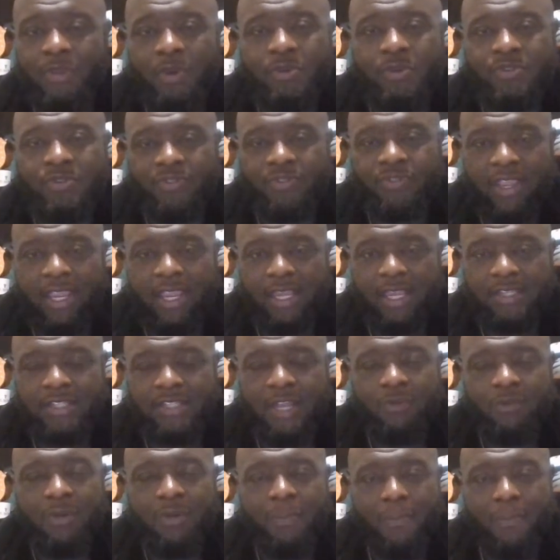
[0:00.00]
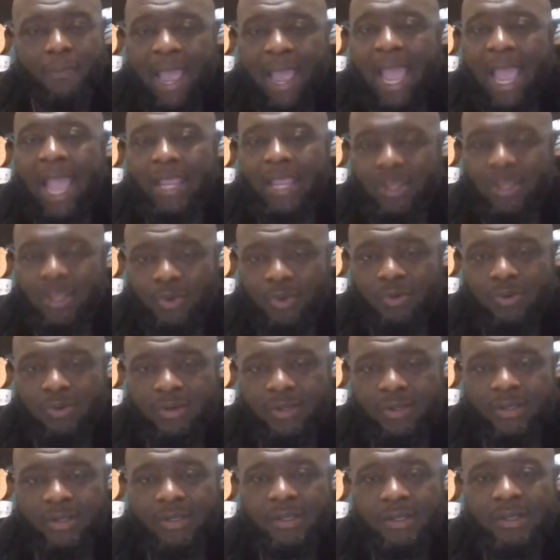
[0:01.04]
things that remind you
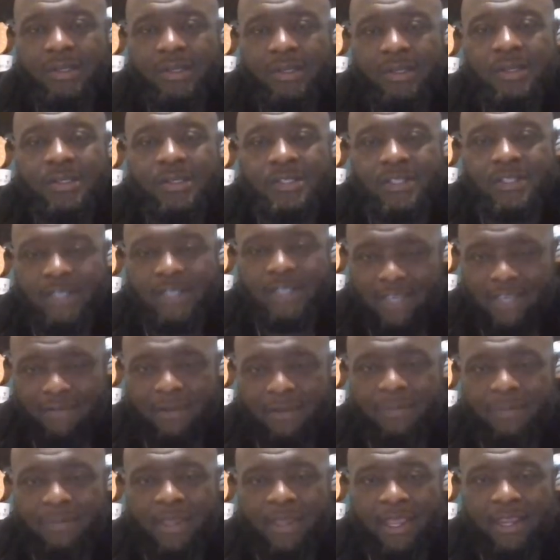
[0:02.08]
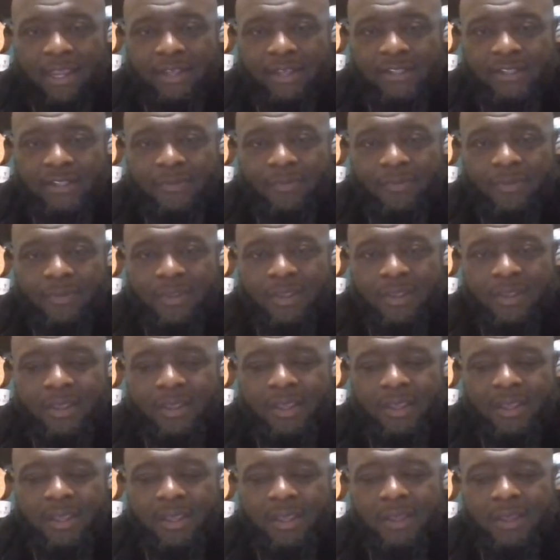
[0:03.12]
to give him thanks.
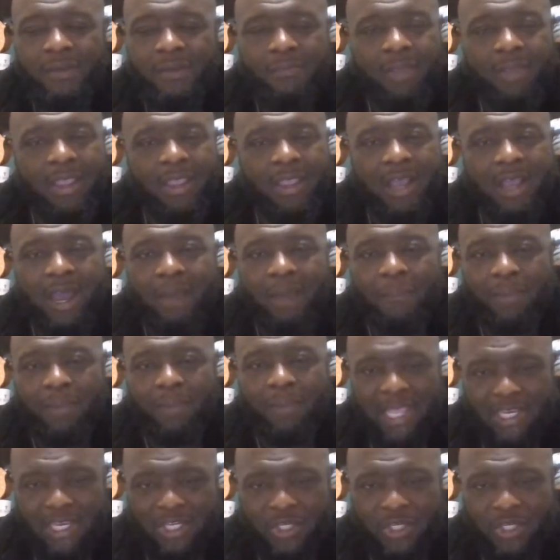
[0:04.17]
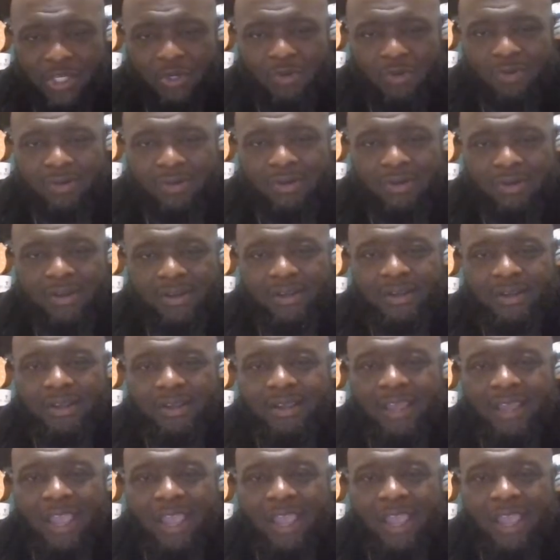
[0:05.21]
May God bless you, and